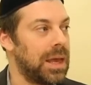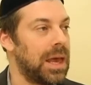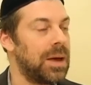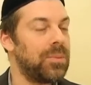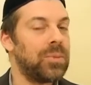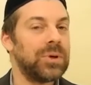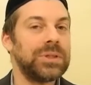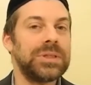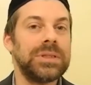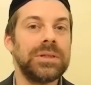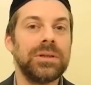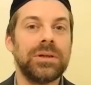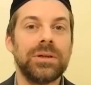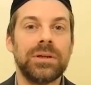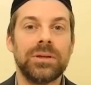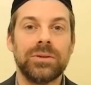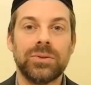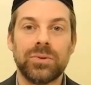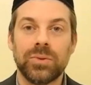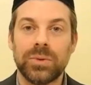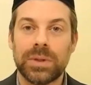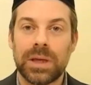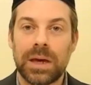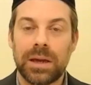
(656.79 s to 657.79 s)
And what's he going
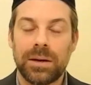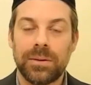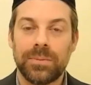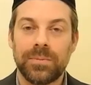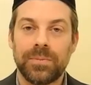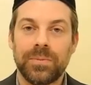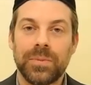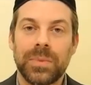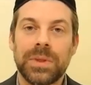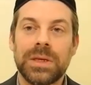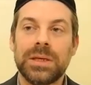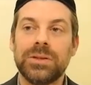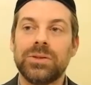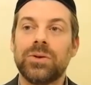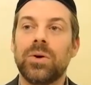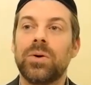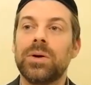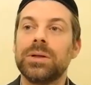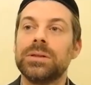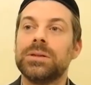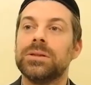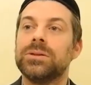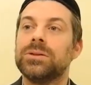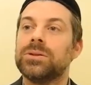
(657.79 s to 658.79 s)
to do then? He's
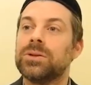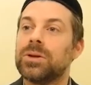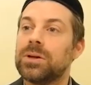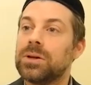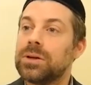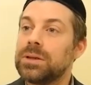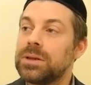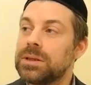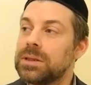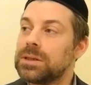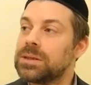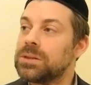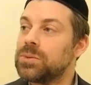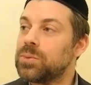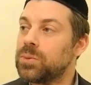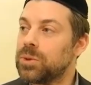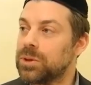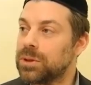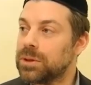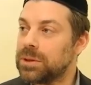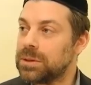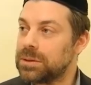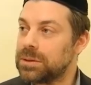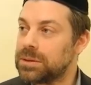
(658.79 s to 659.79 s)
going to turn this
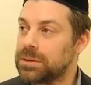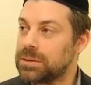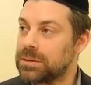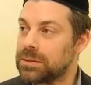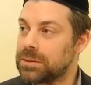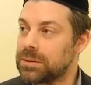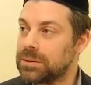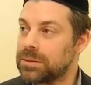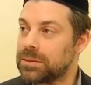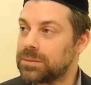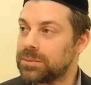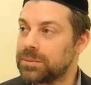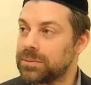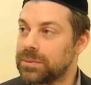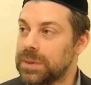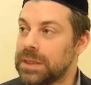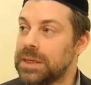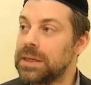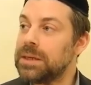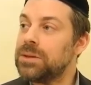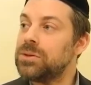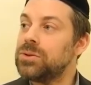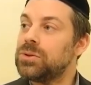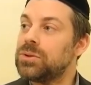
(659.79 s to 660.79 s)
world
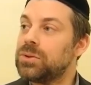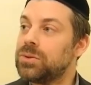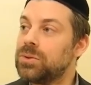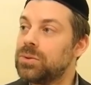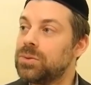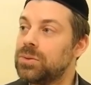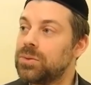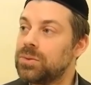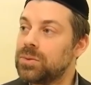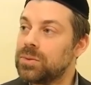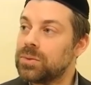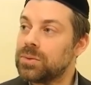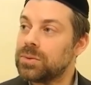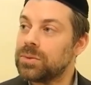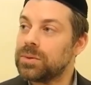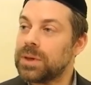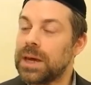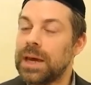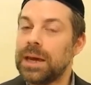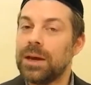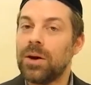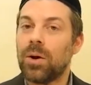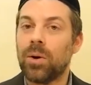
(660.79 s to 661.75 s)
into a